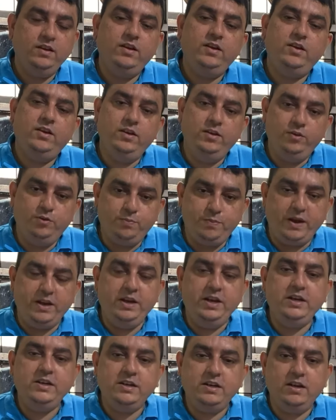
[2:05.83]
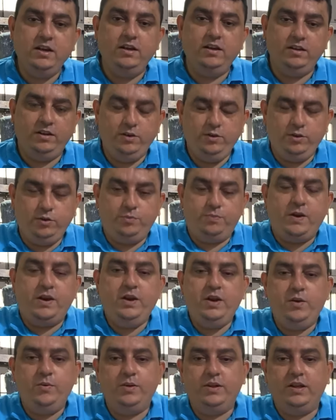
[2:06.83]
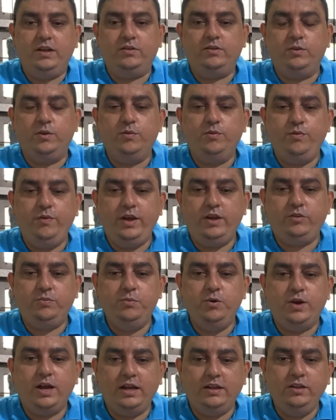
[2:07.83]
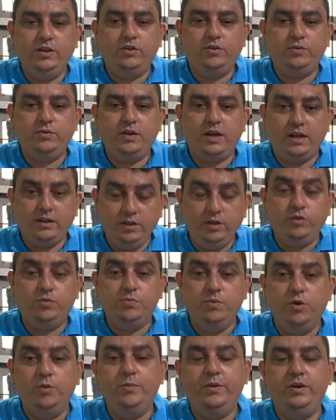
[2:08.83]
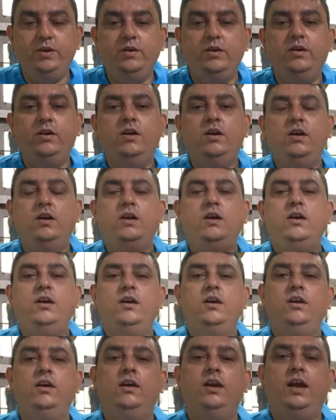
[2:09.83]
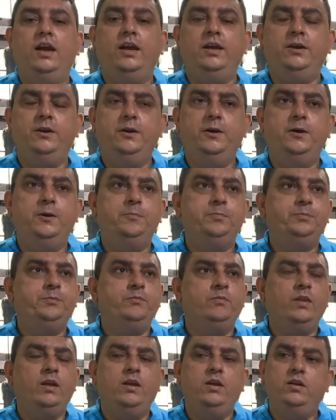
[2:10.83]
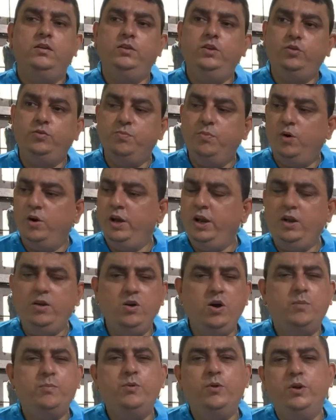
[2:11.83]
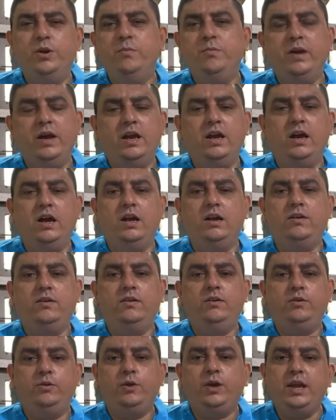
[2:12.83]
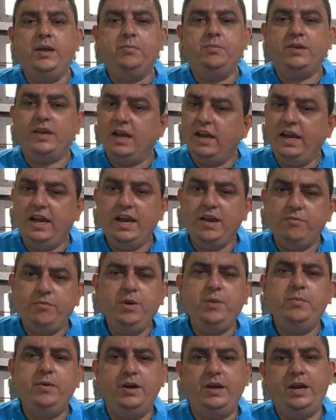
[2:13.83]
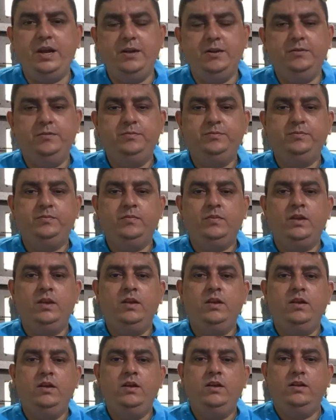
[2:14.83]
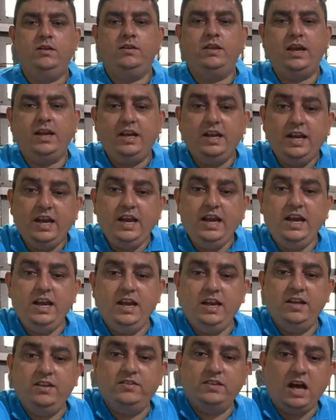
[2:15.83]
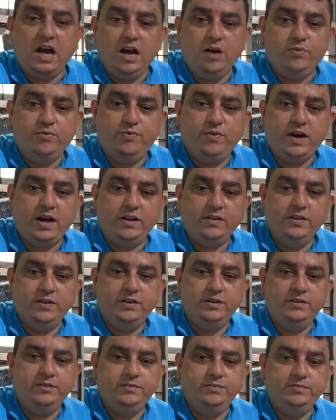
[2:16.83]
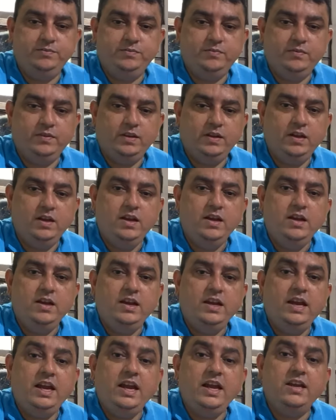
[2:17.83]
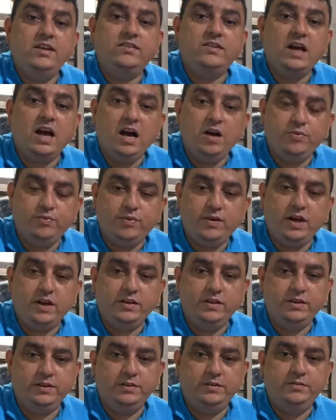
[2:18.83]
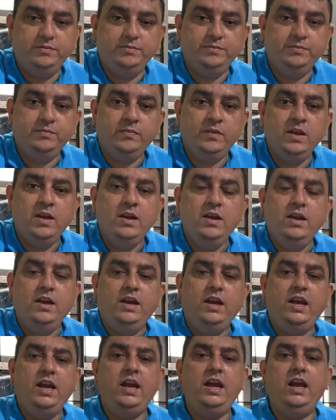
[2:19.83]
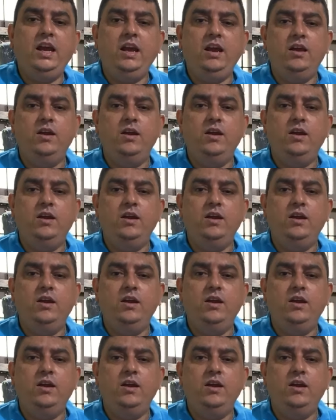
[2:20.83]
in spending, uh, you know, spending with us on Facebook at this at this moment. And um, this morning, God put in my heart to keep telling everybody that He is our Father. He is our Father. He